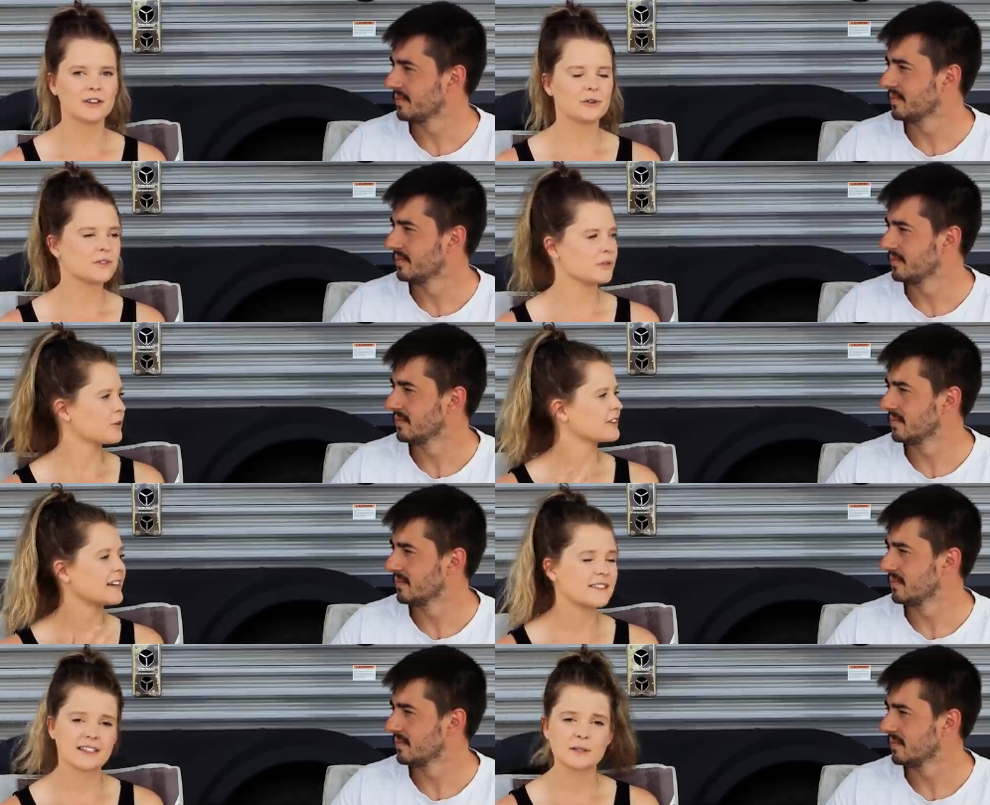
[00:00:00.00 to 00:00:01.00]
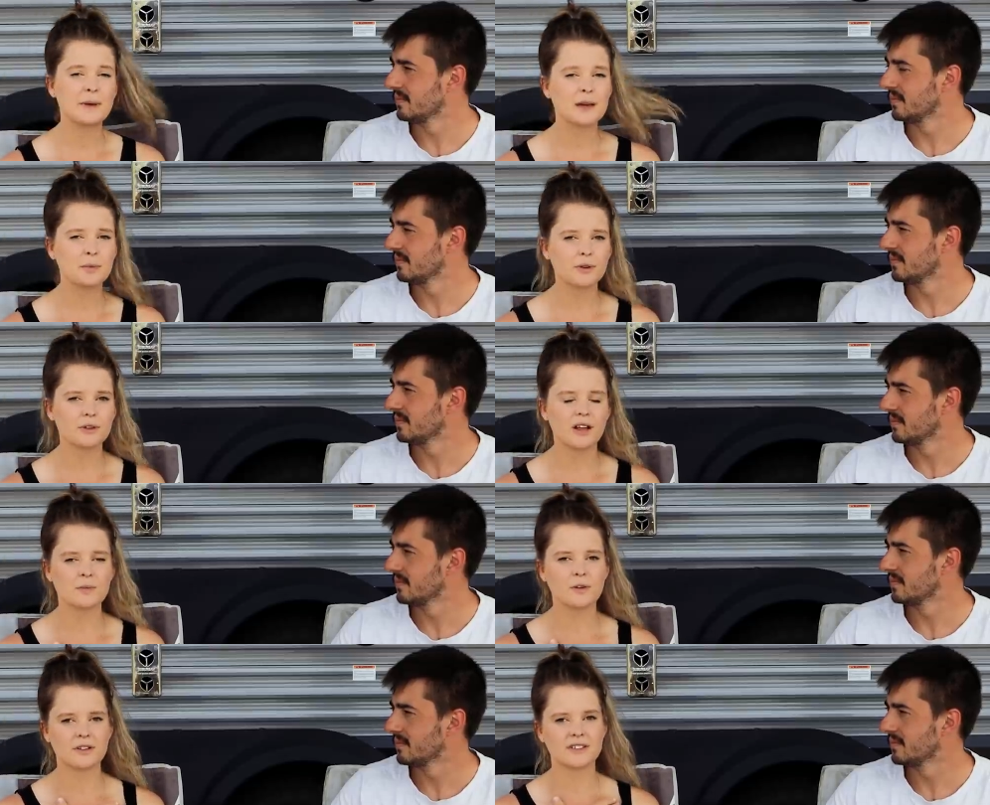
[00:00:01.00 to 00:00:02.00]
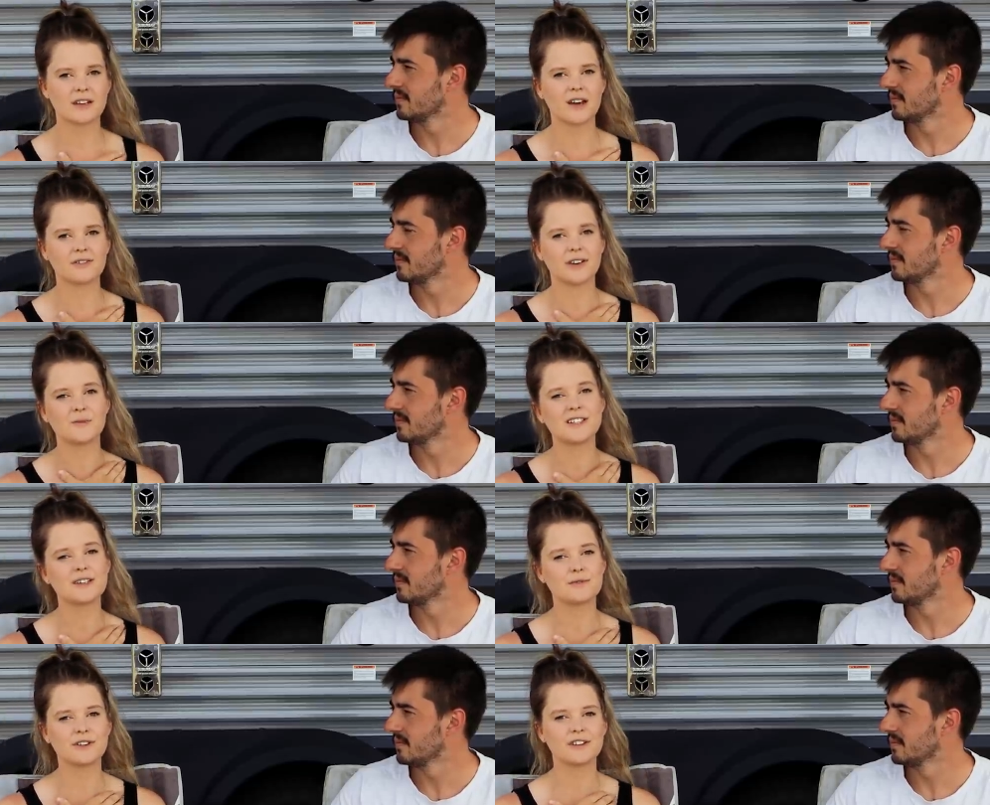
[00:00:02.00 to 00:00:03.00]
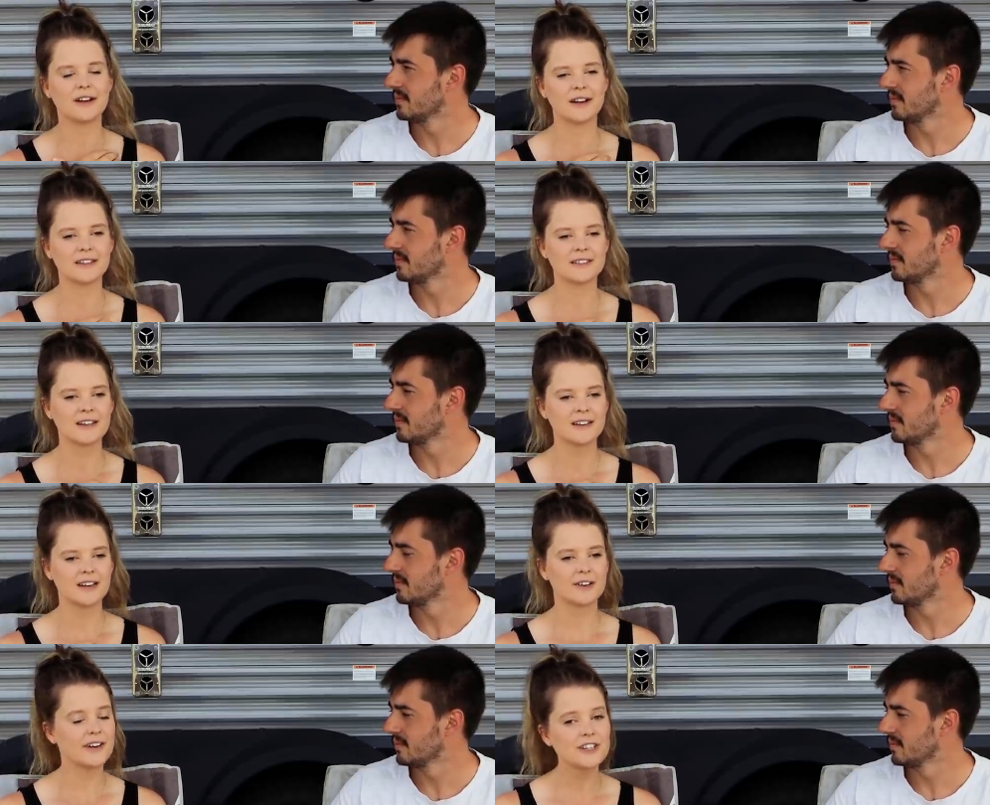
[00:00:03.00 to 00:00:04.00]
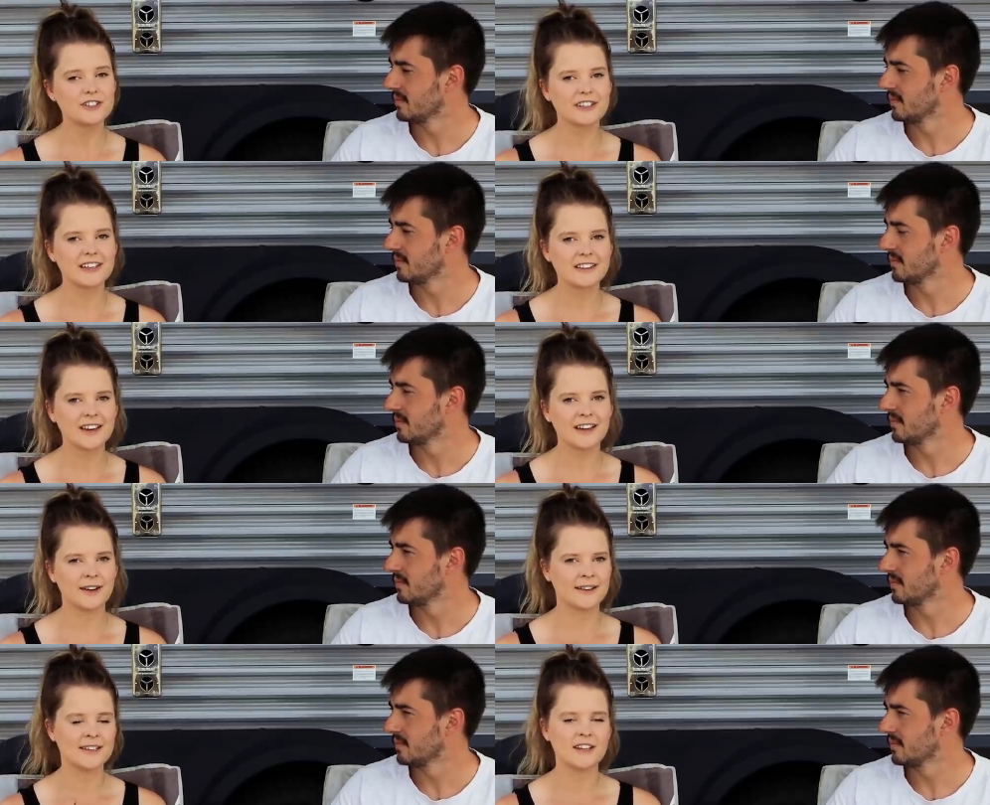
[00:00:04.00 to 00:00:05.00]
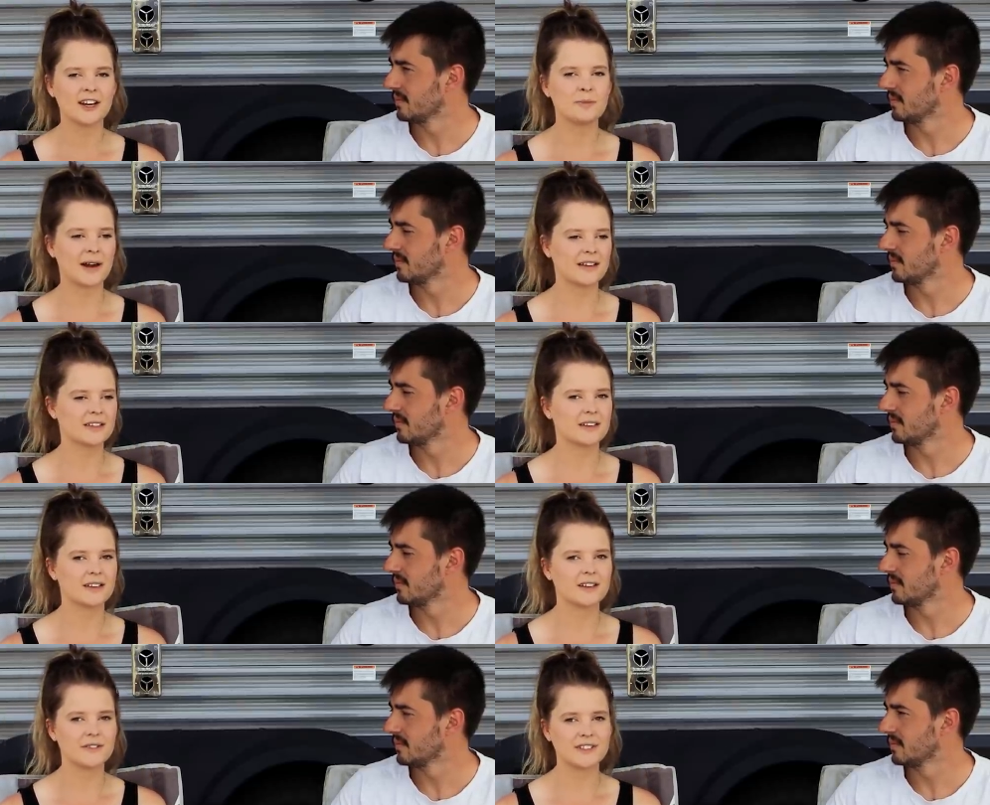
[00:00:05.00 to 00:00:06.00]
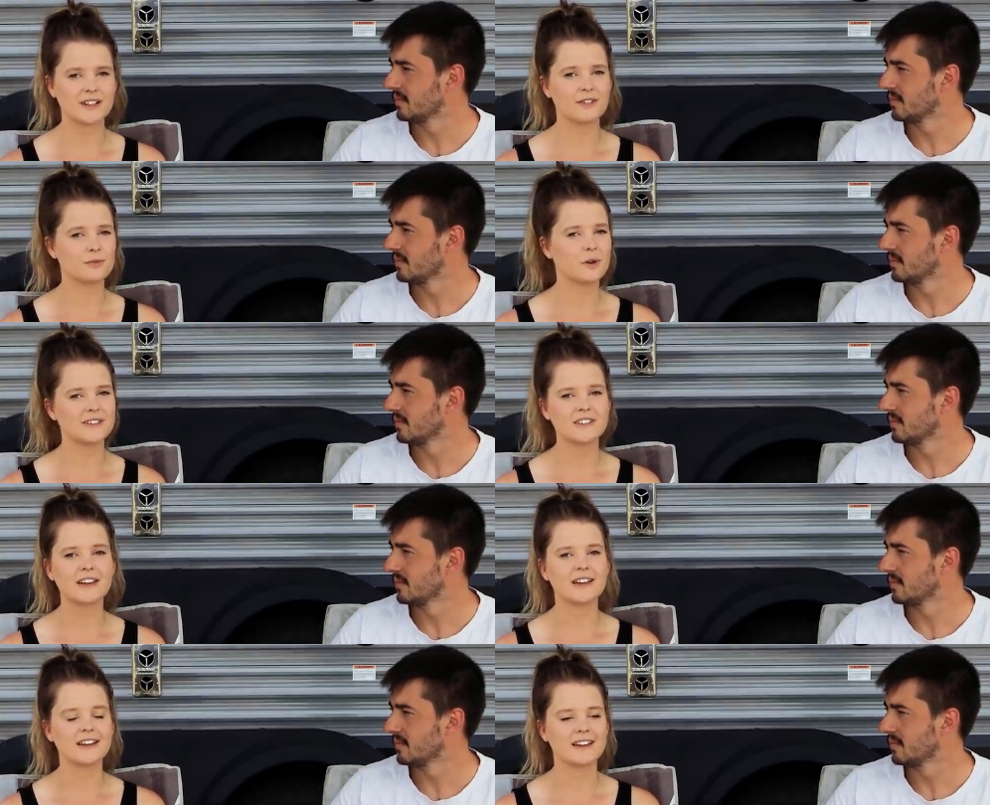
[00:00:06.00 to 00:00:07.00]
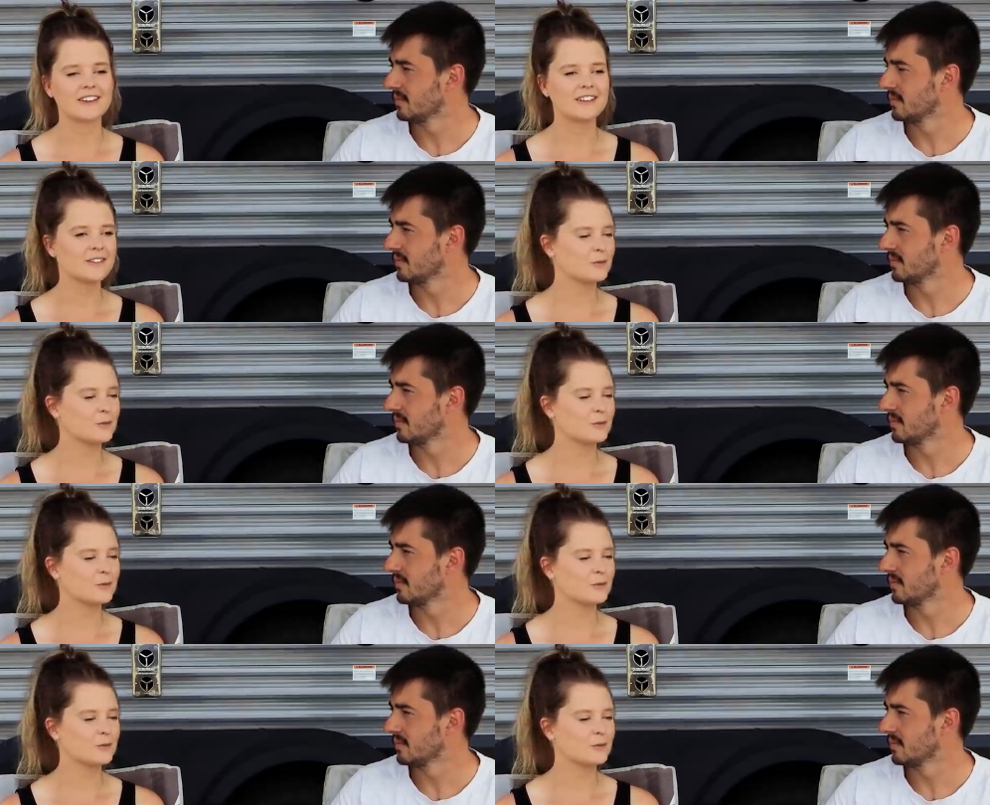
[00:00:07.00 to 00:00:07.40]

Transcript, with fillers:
Speaker 1: Luke was organizing his pegboard a lot more and stuff. And we did realize eventually that an entire basket of stuff was taken,